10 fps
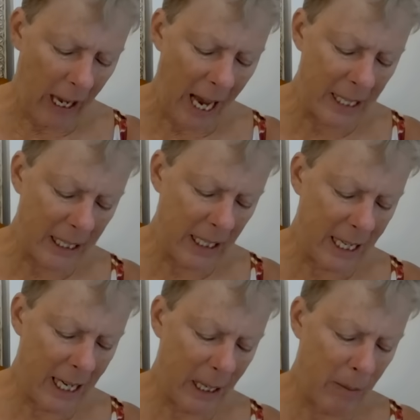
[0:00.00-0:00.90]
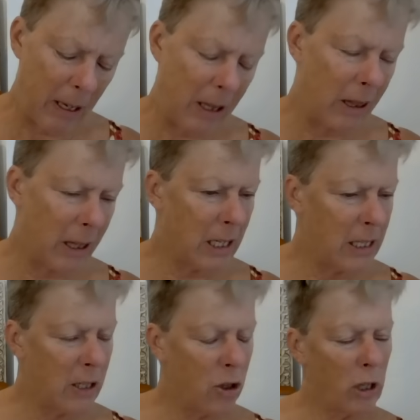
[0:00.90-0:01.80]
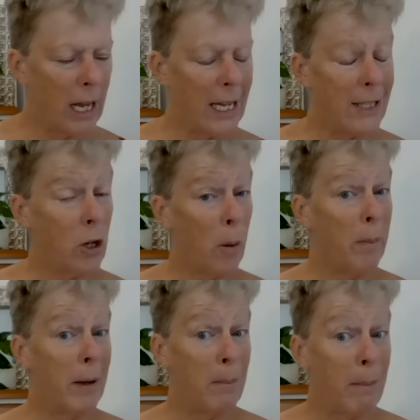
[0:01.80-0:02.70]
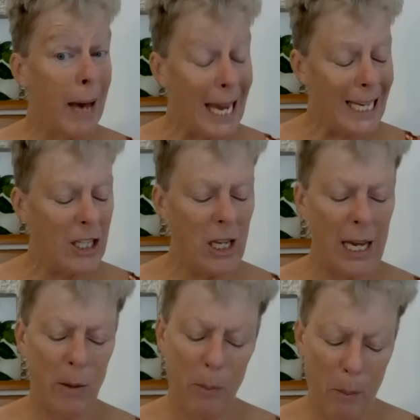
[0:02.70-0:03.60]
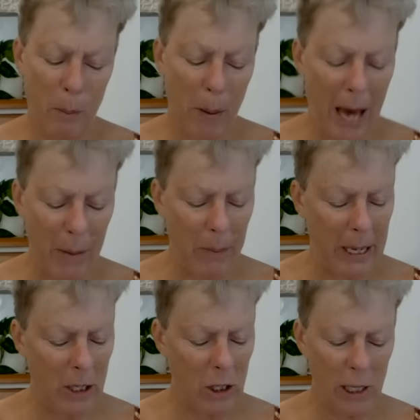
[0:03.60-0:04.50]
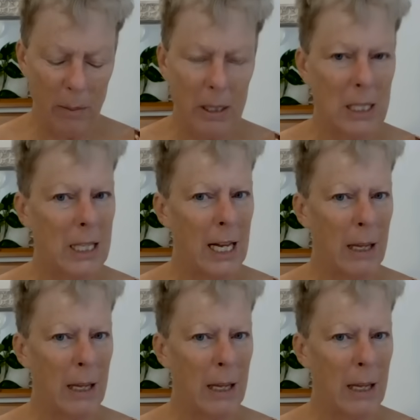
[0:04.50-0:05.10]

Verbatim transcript: the cards are telling me that the decision has not been made yet, but pendulum is